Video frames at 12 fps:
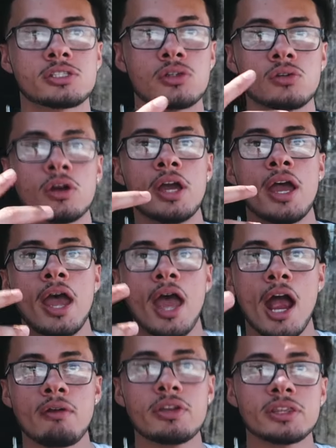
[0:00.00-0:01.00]
So
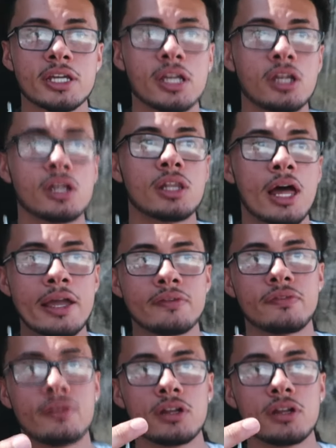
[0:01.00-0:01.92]
everything in your life,